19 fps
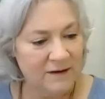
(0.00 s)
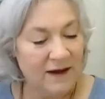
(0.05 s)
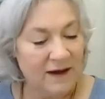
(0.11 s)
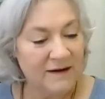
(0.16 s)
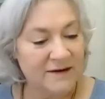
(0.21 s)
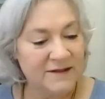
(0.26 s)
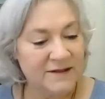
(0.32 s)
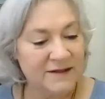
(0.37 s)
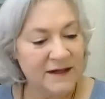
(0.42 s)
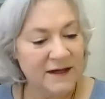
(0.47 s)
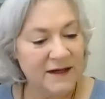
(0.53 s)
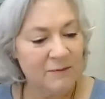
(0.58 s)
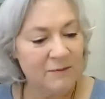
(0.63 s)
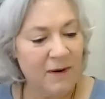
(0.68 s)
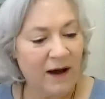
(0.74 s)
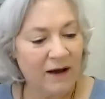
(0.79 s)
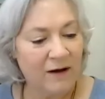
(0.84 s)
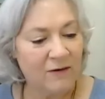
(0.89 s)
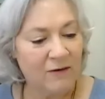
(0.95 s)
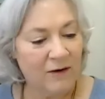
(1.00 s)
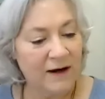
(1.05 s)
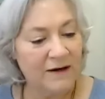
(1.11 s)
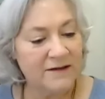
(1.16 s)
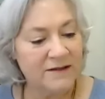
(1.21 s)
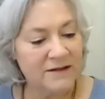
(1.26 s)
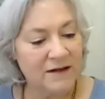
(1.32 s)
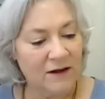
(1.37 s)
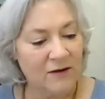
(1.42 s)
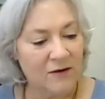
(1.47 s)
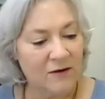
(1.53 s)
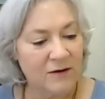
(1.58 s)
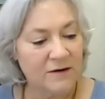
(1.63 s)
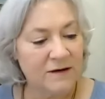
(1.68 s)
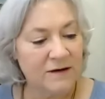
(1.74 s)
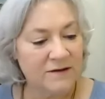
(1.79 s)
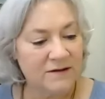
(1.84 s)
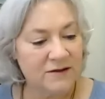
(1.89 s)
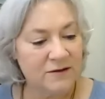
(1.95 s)
and seek by grace and
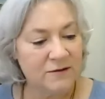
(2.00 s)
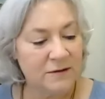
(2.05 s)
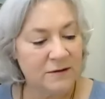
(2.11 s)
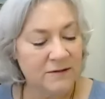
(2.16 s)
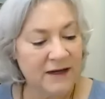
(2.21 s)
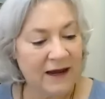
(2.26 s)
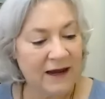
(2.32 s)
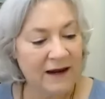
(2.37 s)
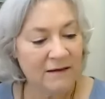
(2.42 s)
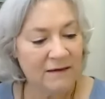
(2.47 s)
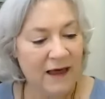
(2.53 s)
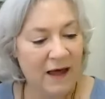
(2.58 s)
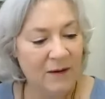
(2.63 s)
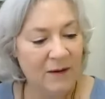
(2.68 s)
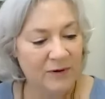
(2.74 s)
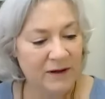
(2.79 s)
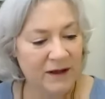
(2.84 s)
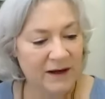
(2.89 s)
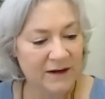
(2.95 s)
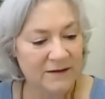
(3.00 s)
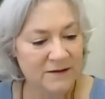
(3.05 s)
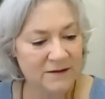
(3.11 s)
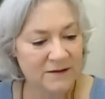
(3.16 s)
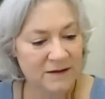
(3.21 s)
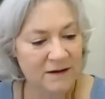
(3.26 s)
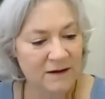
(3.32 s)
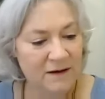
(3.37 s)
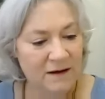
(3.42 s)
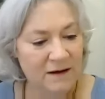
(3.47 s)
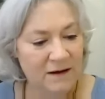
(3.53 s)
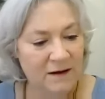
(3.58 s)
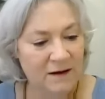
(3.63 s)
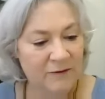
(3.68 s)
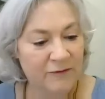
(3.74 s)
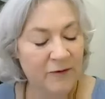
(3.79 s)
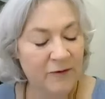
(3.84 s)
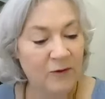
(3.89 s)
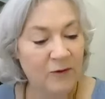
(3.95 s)
goodness to obtain that place
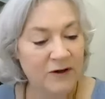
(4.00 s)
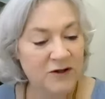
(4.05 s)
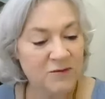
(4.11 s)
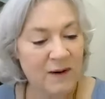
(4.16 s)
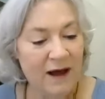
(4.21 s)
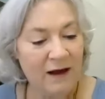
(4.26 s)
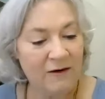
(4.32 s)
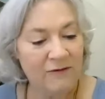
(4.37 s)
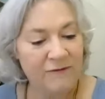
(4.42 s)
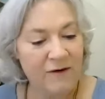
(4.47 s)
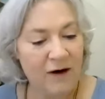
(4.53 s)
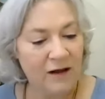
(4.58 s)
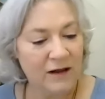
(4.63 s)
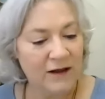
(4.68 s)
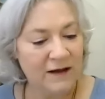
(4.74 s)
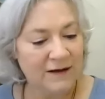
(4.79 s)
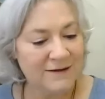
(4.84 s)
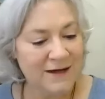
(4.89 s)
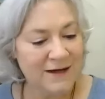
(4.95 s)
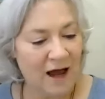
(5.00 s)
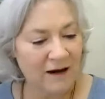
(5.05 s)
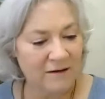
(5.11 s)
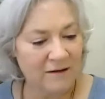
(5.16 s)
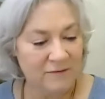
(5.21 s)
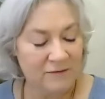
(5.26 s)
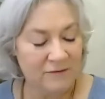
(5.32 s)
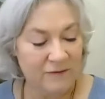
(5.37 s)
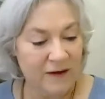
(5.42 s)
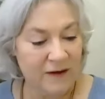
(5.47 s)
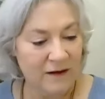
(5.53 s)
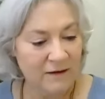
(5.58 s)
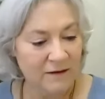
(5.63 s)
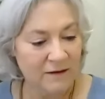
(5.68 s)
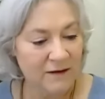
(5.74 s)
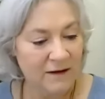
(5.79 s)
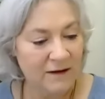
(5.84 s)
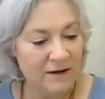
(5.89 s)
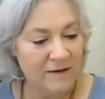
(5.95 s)
from which thy folly Titan fell.